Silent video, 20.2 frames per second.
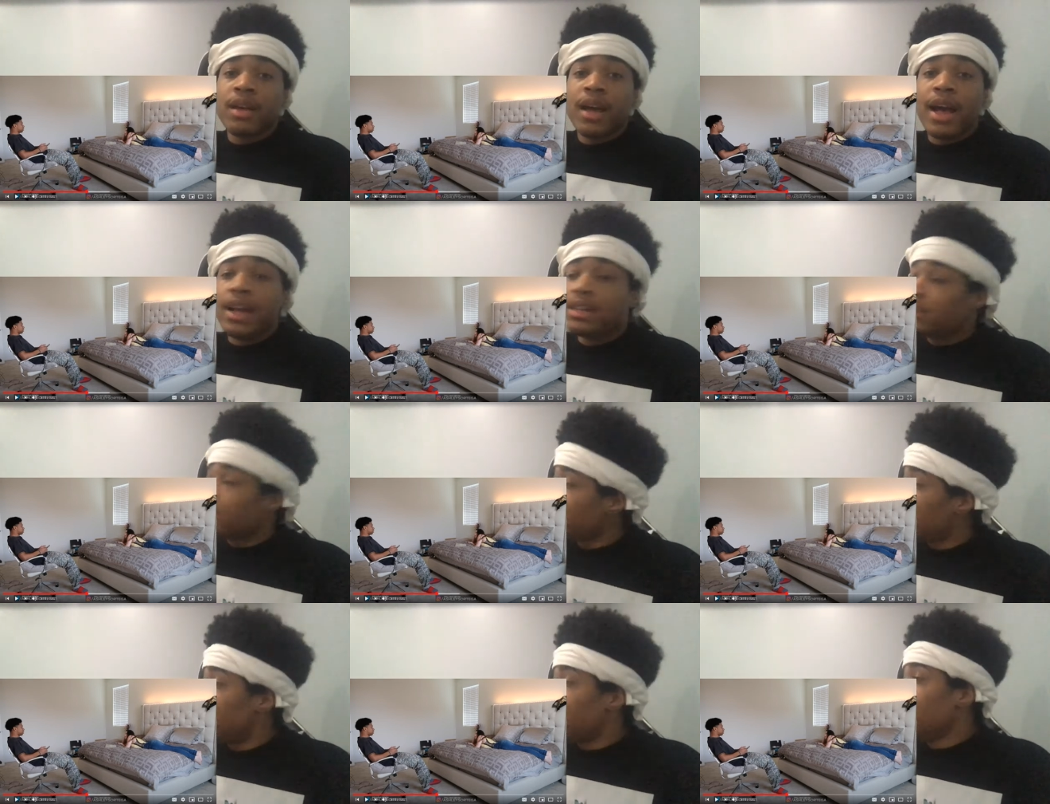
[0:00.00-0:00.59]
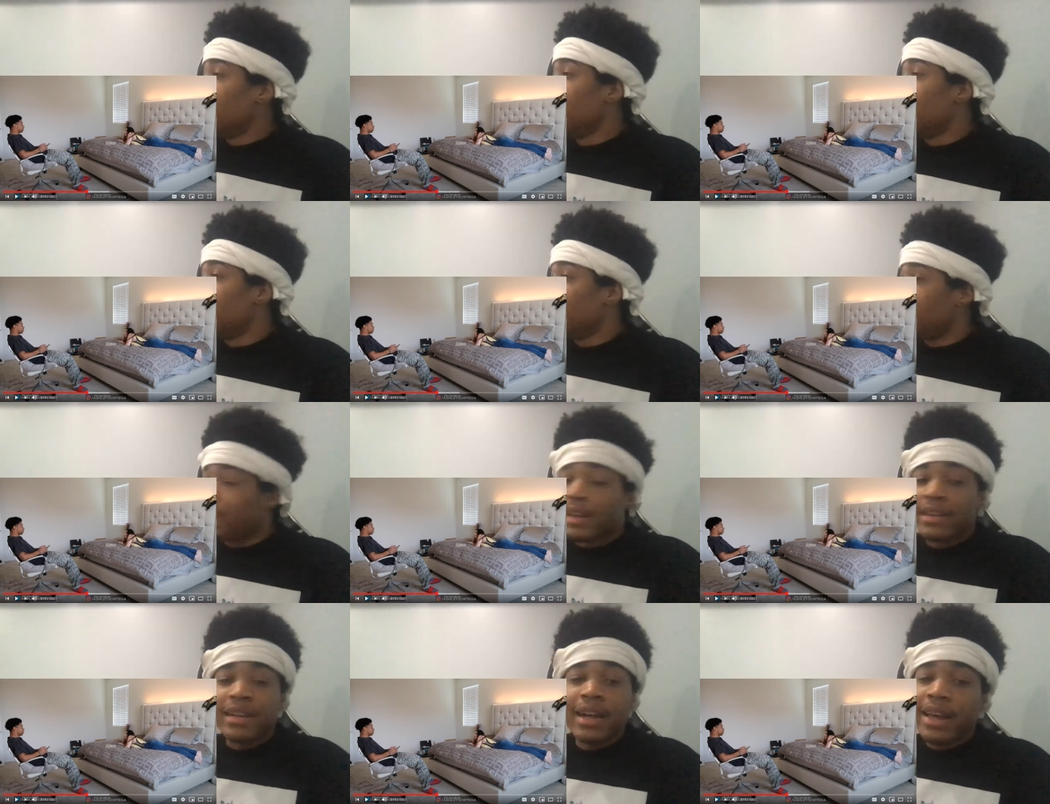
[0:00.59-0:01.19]
I just got a little
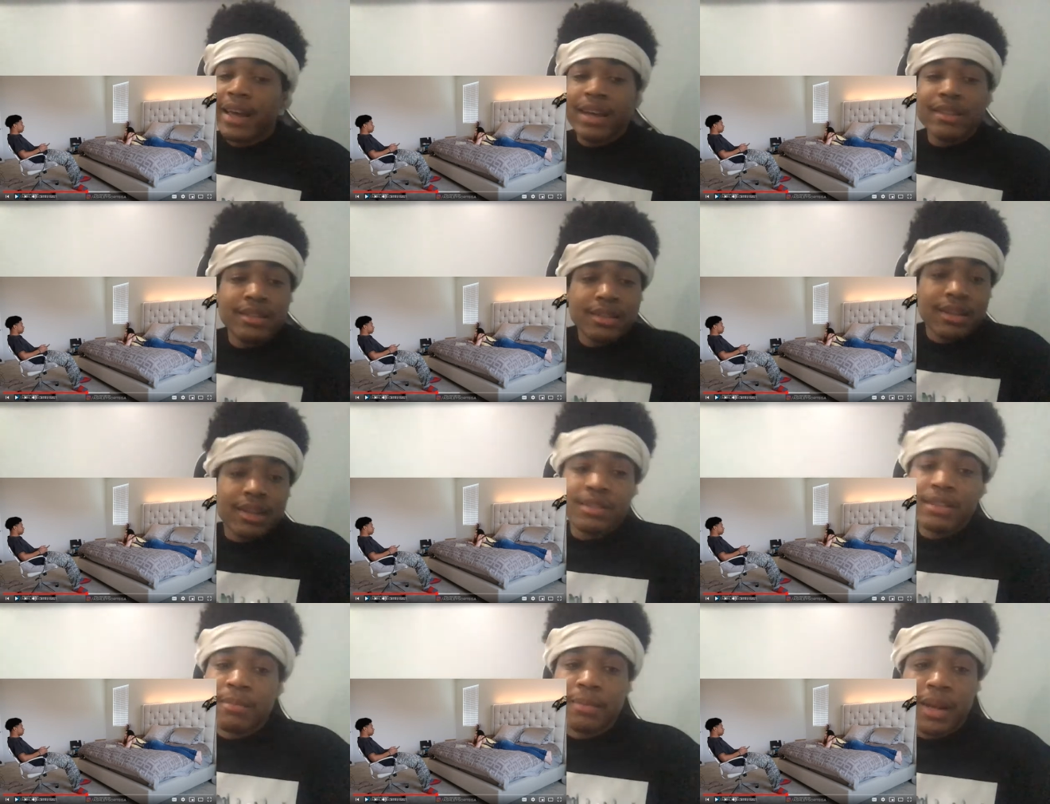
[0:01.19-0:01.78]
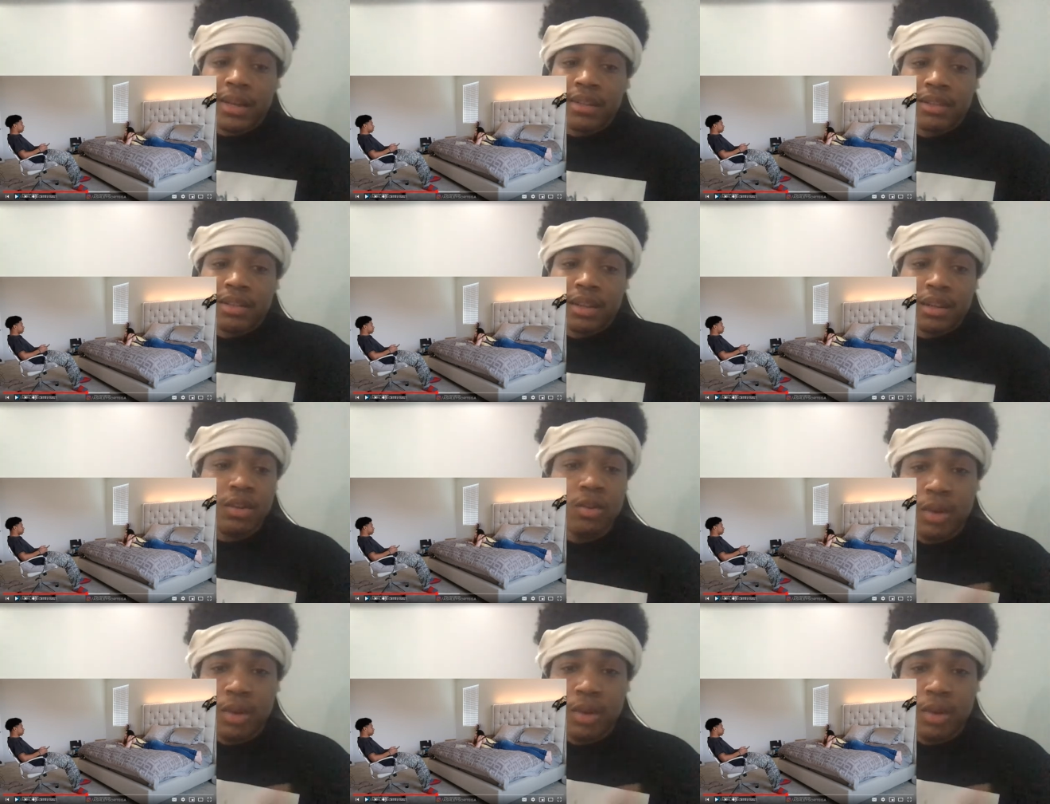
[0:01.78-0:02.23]
more that. I guess it's because I'm light skinned.